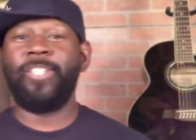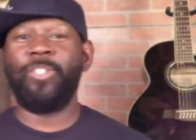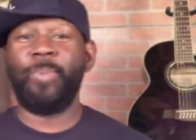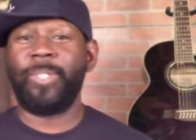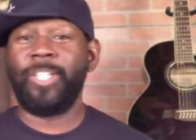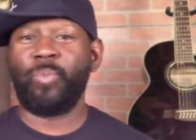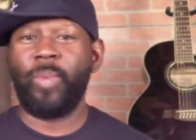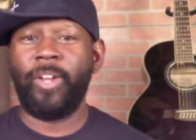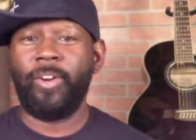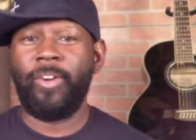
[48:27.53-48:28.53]
with this
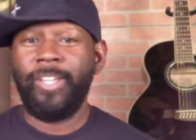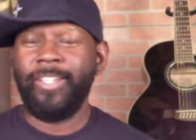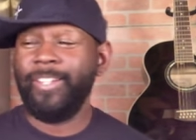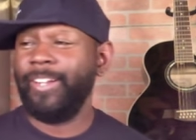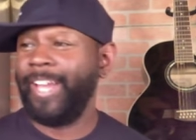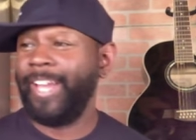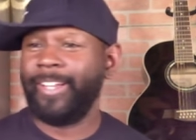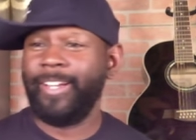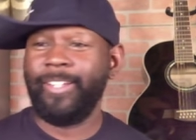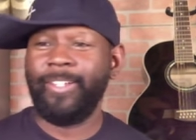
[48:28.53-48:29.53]
riddle, you know, like
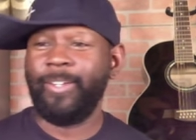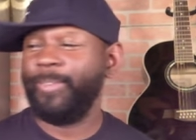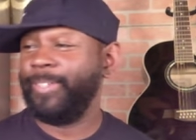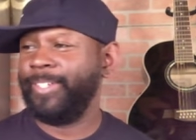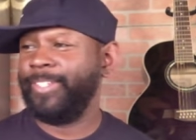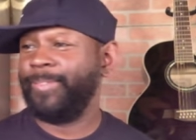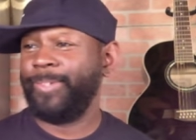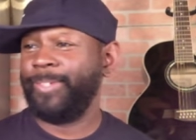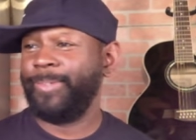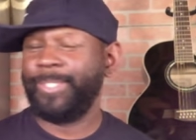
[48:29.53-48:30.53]
uh, you know
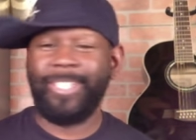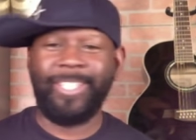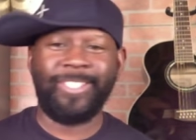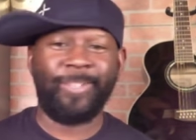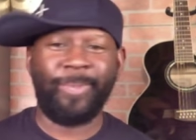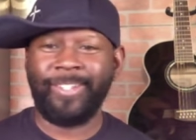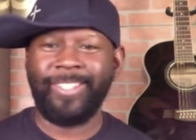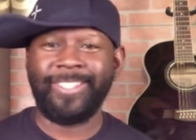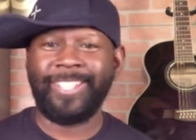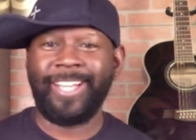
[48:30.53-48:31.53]
what's an easy riddle?
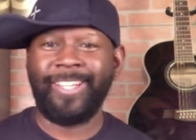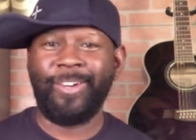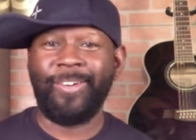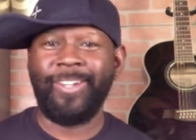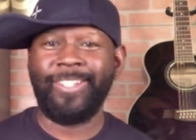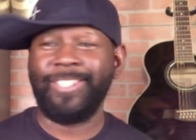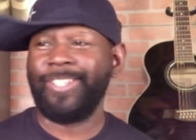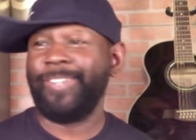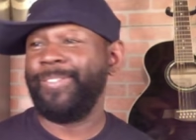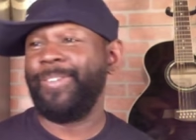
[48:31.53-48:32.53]
It's like you know, uh, the,
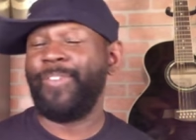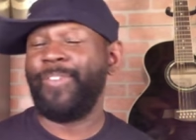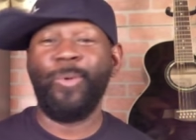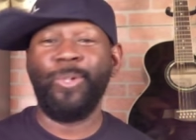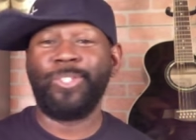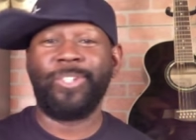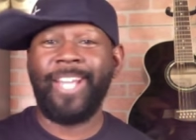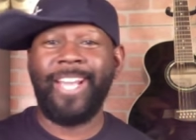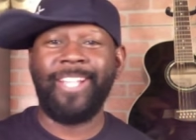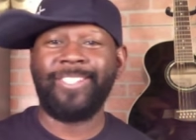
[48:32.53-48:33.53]
uh, if a rooster
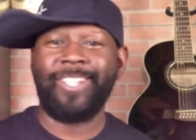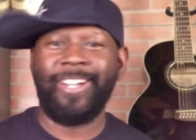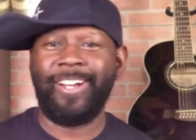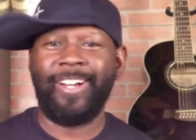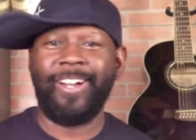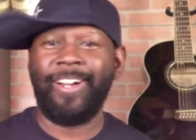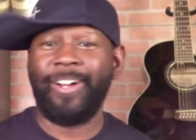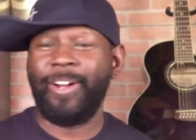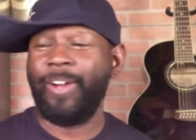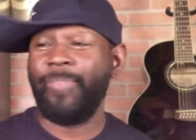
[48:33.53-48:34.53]
lays uh uh,
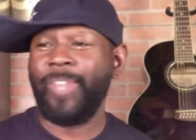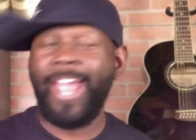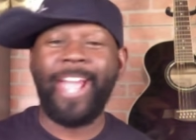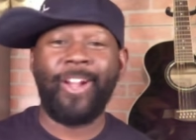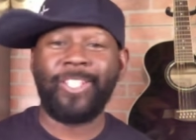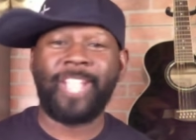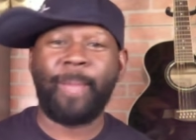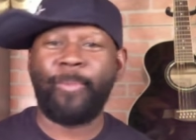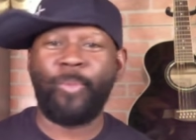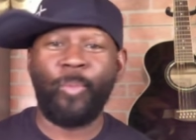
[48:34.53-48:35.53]
uh, uh, an egg on top
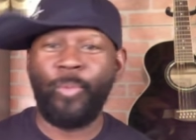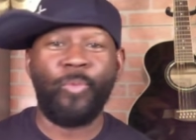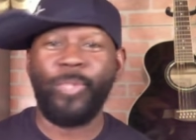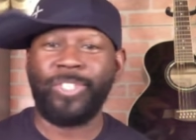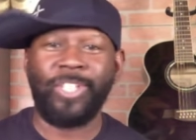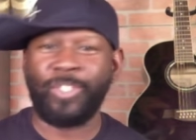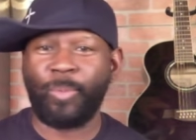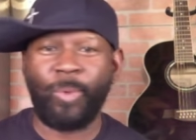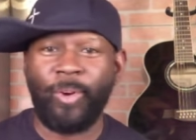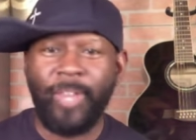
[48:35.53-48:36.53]
of a roof, which doesn't
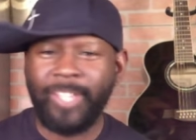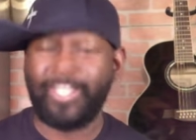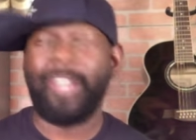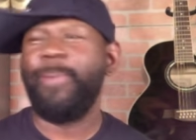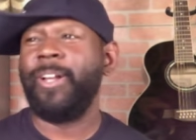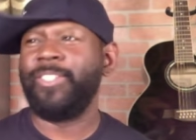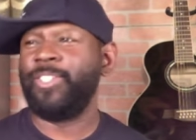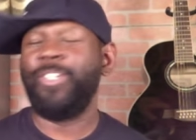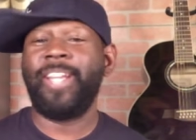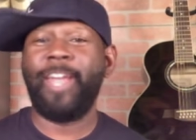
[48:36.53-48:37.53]
roll. It's like, come on, so you
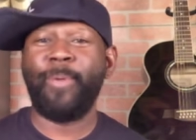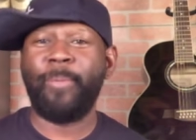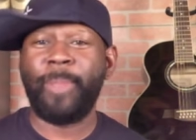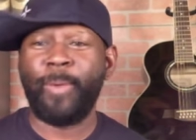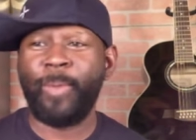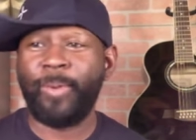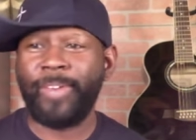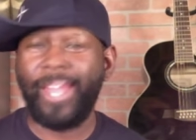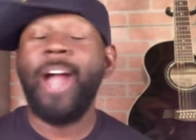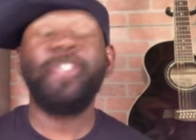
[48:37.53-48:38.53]
can came up with a better riddle than
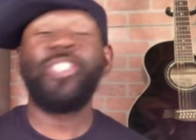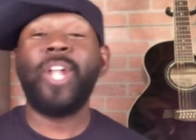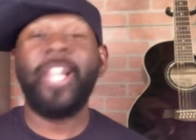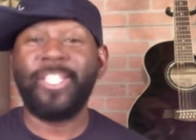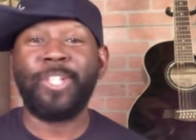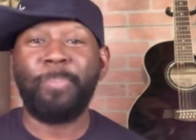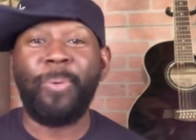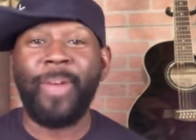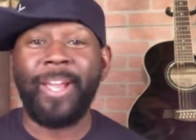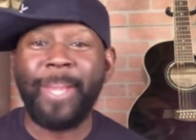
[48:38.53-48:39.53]
that. I was just trying to get to the
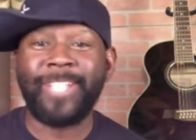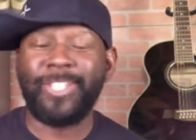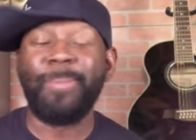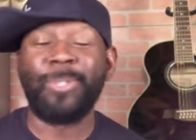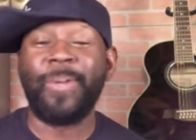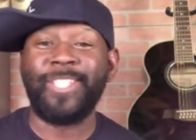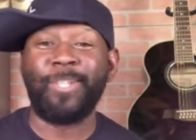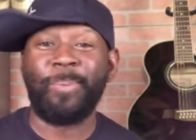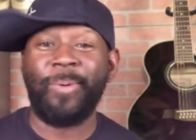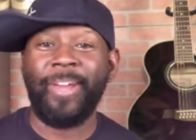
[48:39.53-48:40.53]
point. I make it simple so I can get to the
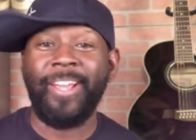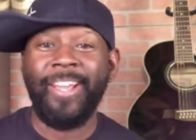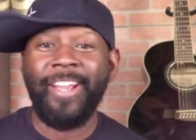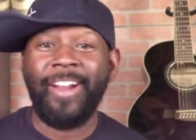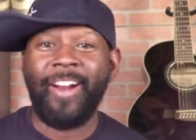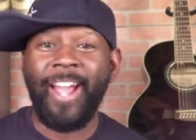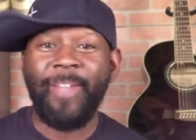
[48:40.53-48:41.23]
point, all right?